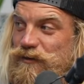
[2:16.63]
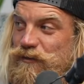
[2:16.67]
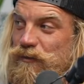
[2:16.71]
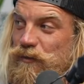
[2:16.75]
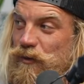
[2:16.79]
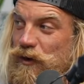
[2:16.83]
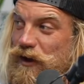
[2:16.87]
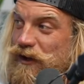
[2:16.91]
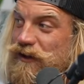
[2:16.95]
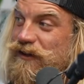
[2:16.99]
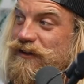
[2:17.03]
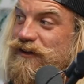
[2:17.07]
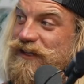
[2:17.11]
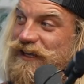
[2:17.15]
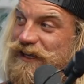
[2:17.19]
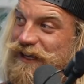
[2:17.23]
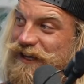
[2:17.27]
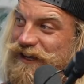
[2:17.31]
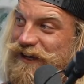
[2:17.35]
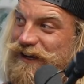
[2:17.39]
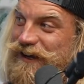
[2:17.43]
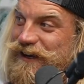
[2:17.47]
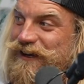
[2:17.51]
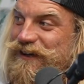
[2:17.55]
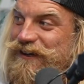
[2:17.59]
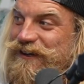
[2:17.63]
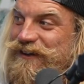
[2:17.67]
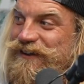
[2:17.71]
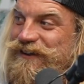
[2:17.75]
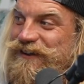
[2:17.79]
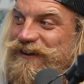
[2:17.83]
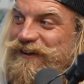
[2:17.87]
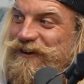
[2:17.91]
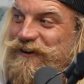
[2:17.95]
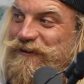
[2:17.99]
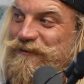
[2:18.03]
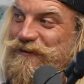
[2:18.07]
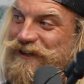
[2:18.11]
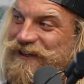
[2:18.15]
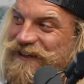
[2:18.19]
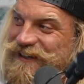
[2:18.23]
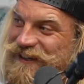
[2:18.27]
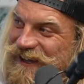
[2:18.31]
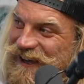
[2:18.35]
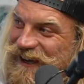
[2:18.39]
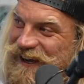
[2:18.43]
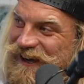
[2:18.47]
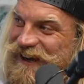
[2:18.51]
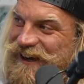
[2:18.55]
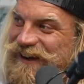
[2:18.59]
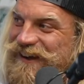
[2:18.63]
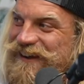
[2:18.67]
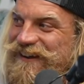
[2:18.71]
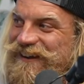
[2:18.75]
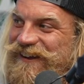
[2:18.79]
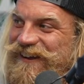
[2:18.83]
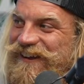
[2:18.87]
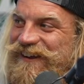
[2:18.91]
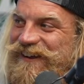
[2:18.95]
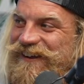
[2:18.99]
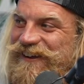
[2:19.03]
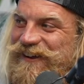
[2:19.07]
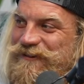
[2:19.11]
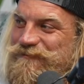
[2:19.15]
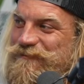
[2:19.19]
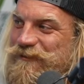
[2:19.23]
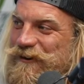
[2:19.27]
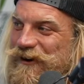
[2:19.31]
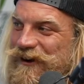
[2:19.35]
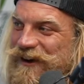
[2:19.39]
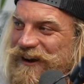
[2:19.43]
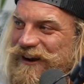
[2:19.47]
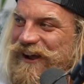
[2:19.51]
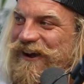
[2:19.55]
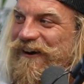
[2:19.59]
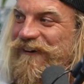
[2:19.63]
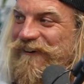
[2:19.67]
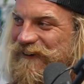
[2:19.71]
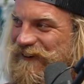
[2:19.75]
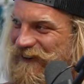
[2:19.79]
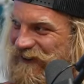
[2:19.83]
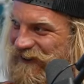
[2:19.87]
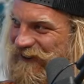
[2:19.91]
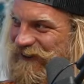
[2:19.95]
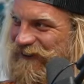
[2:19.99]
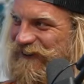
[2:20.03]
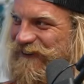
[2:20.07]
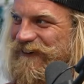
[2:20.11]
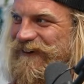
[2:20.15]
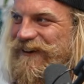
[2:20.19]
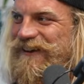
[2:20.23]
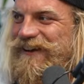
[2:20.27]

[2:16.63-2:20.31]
buenos dias, cómo está, good morning, how are you?